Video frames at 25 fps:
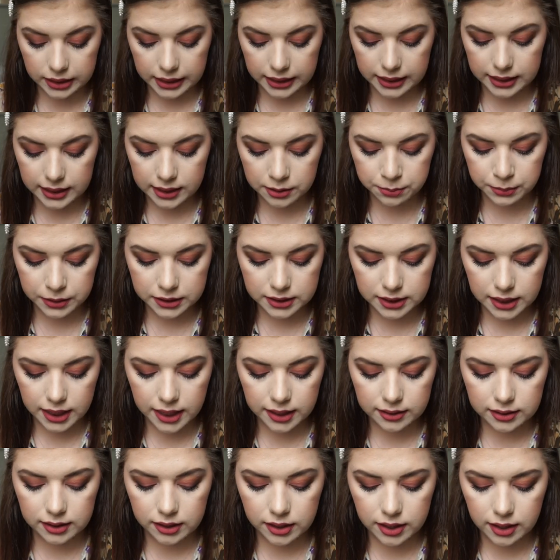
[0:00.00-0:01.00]
Okay, let me
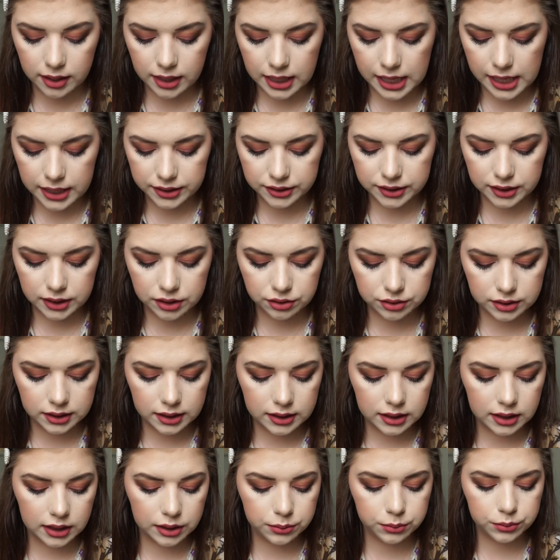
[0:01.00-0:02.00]
check the other eyeshadows
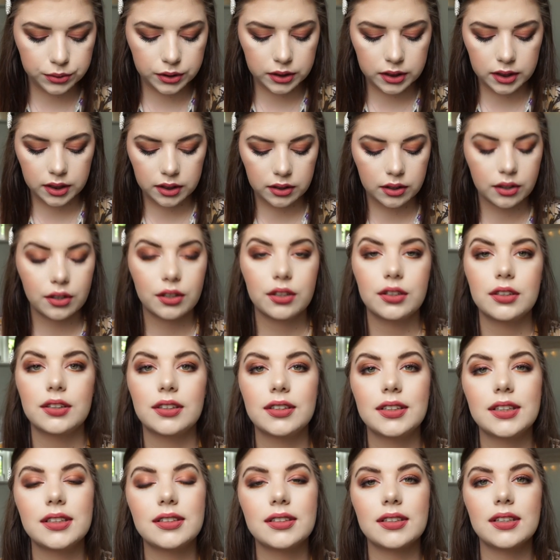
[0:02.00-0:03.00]
that I'm working
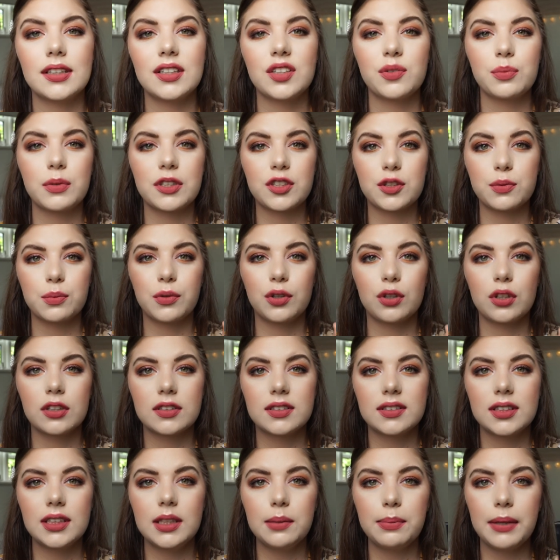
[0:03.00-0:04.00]
on. This is my smaller
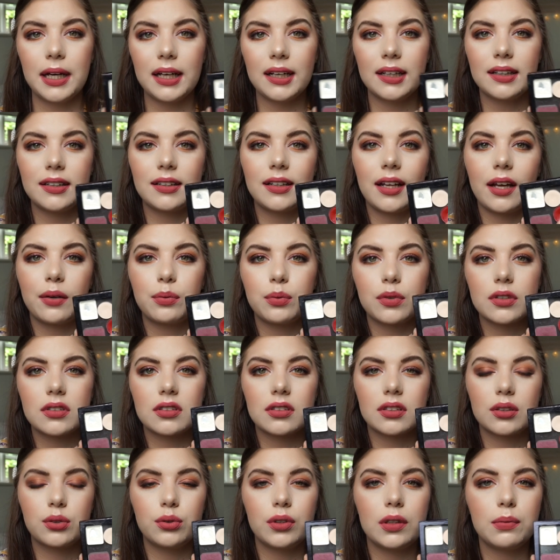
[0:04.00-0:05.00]
C palette, that was
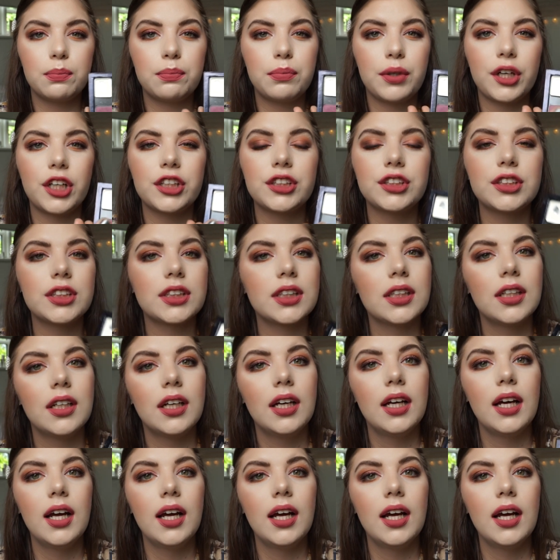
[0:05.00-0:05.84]
the cream blush.